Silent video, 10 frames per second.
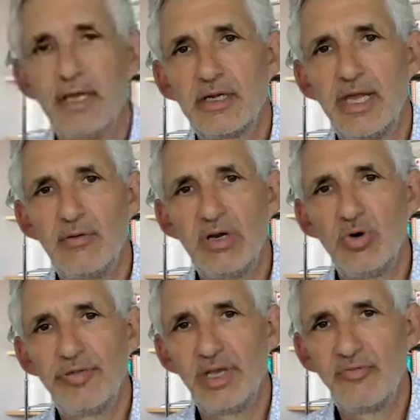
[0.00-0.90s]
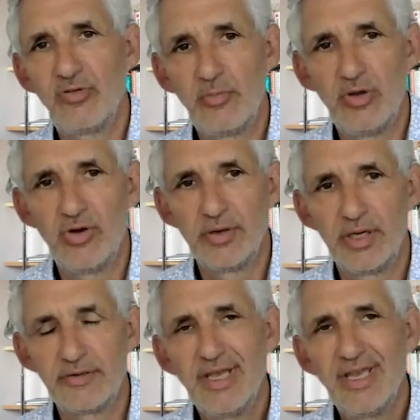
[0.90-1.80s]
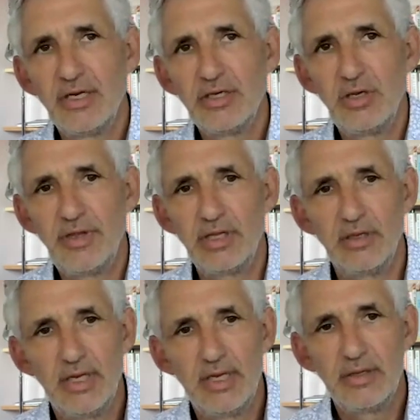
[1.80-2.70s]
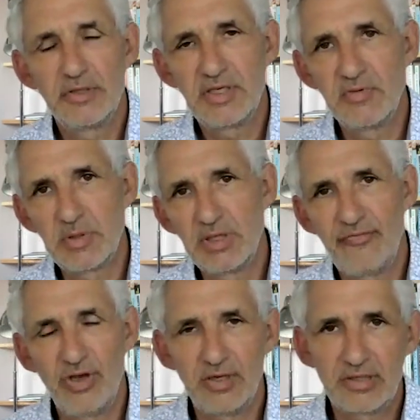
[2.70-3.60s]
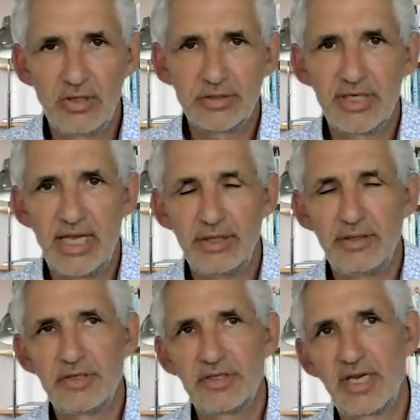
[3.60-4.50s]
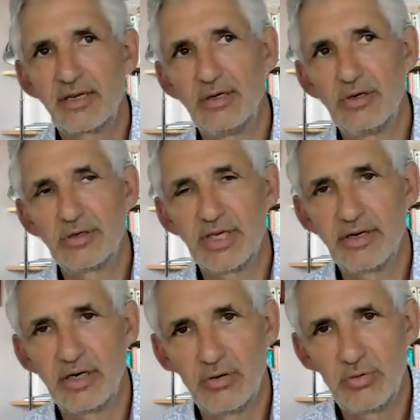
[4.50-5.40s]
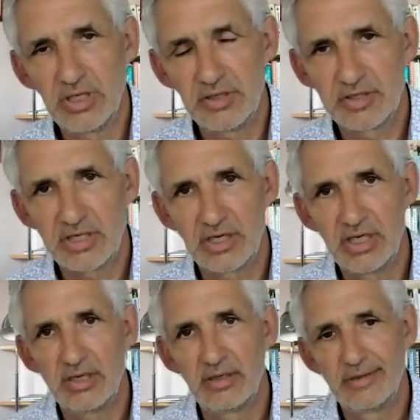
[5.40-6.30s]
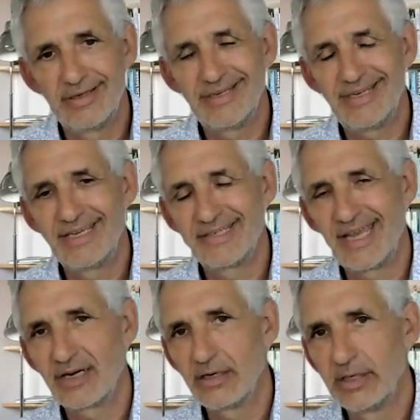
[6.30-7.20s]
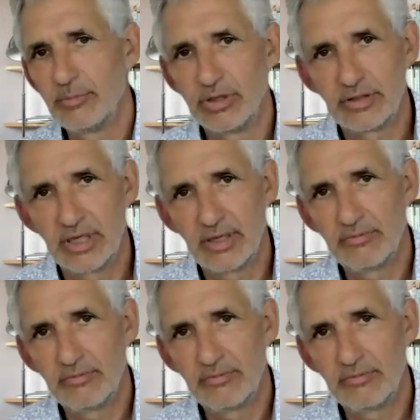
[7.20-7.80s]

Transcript: Claire, one more thing before we move on is, do you think there was a difference between the first lockdown and the second lockdown? I know we didn't study it exactly, but